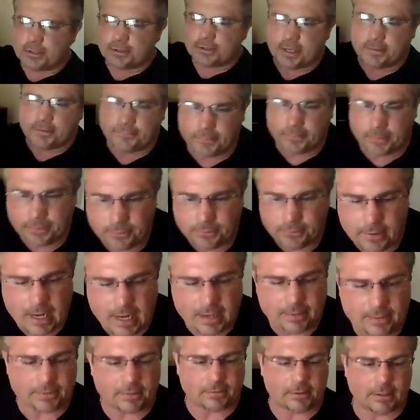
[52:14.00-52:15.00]
are different
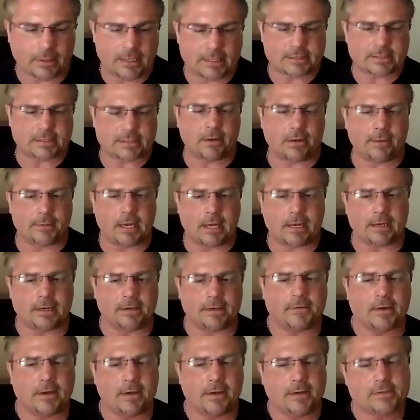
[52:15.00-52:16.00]
throughout the list, so I'm not going
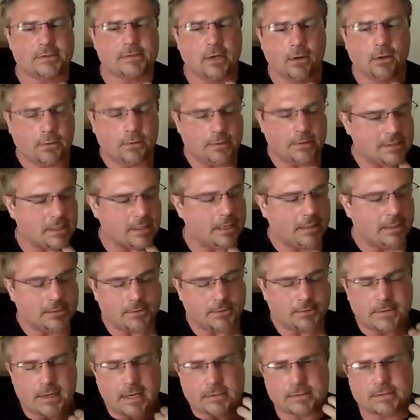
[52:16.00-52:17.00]
to tell you it's always
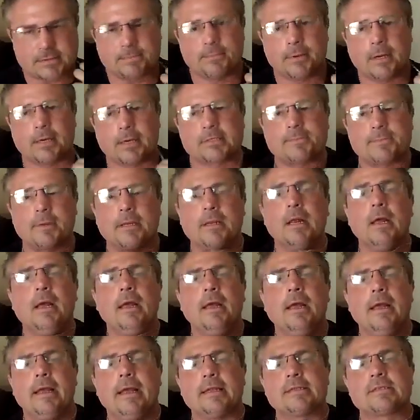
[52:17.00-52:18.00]
$100,000, but
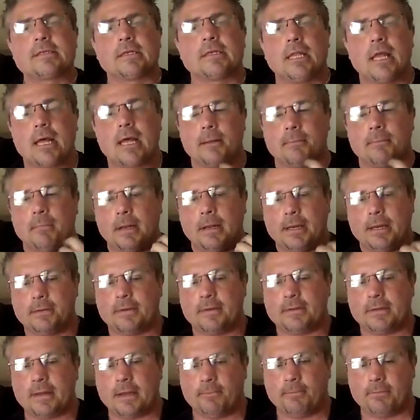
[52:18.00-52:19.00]
it's a lot of money
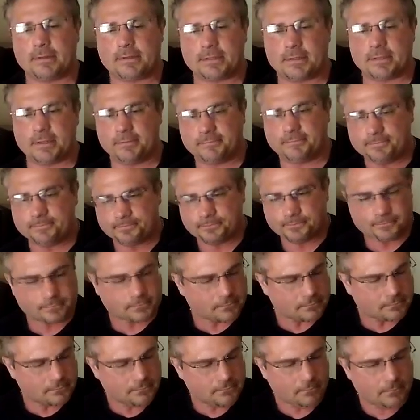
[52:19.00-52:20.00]
that they receive.
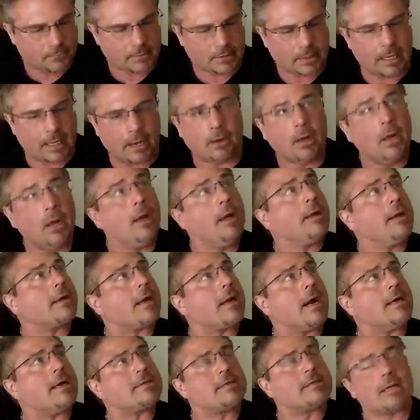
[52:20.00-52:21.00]
Now,
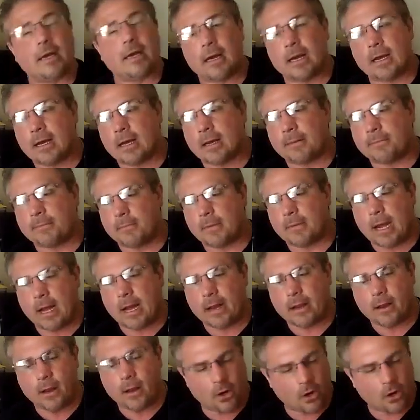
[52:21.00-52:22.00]
guys,
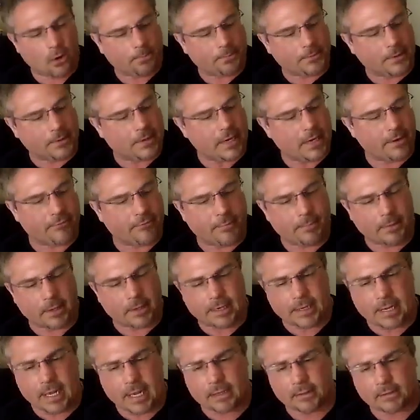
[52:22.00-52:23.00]
I hope that everybody
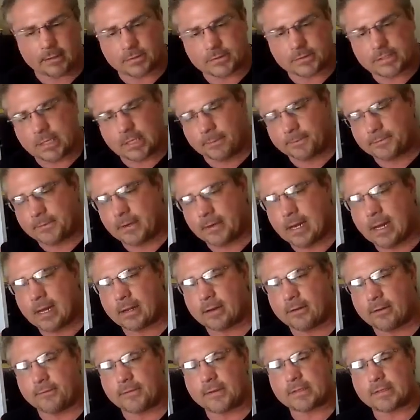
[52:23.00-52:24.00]
got a little something
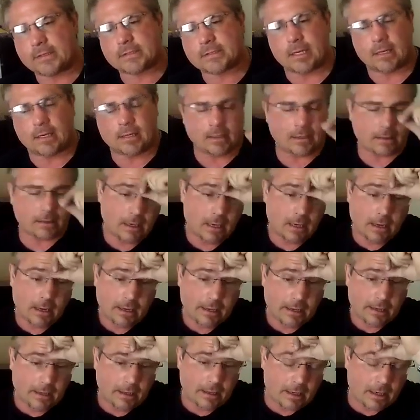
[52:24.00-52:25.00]
out of this.
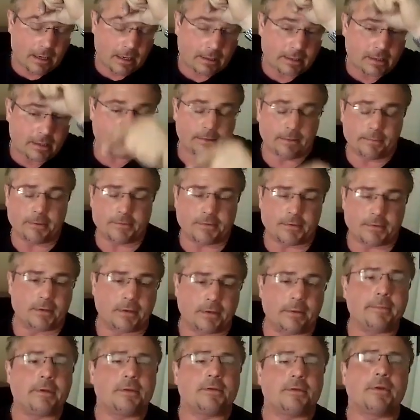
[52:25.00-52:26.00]

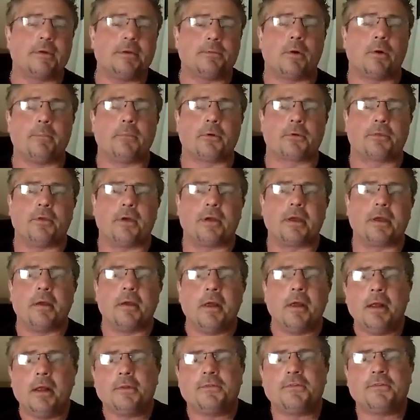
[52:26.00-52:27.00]
Let me tell you one more thing.
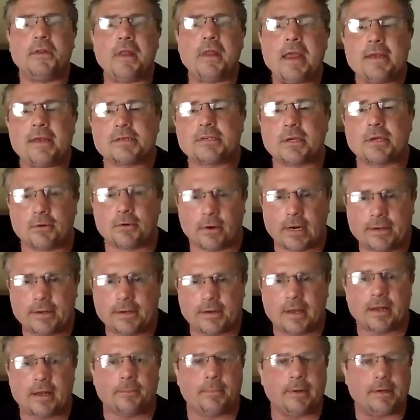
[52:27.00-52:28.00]
Today is a great
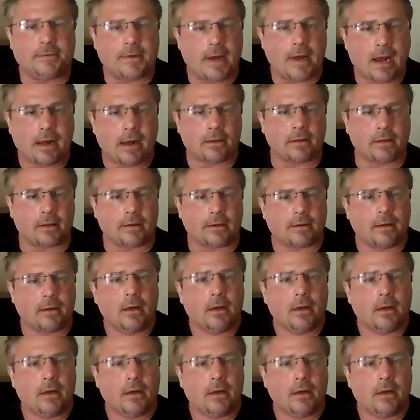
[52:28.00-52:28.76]
day to be dialing.